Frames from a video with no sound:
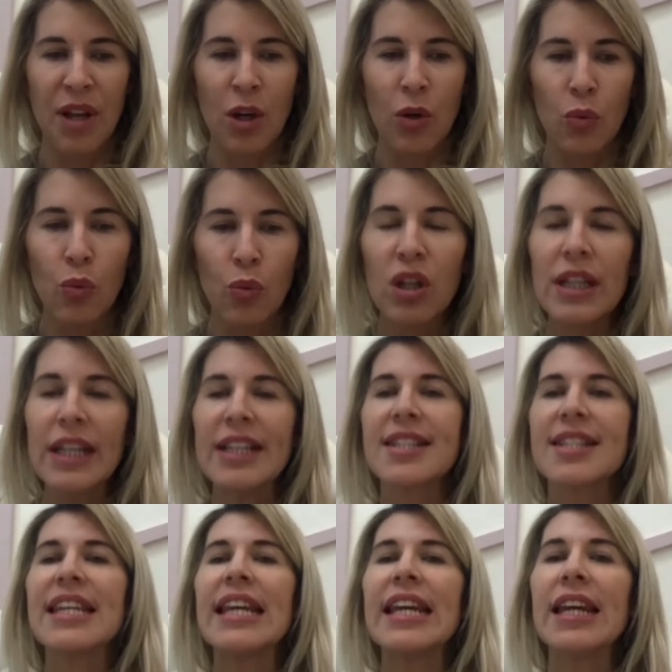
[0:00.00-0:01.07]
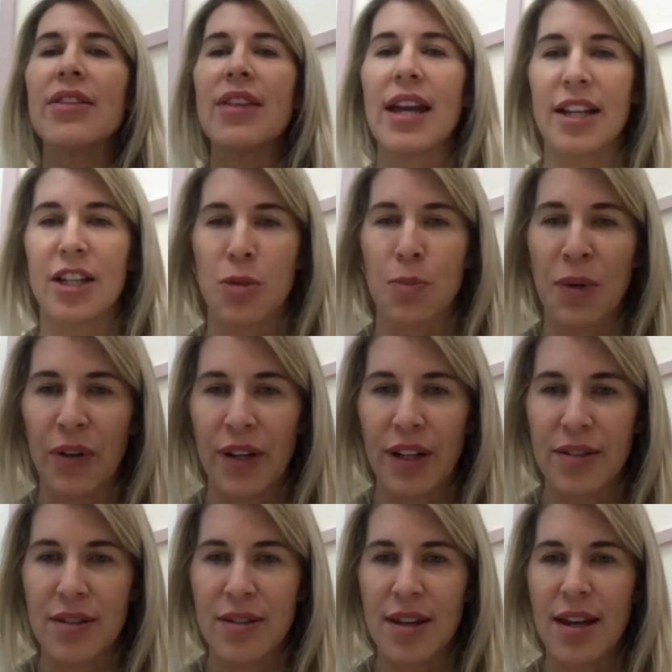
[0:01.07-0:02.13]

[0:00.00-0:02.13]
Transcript: really seeing that experience.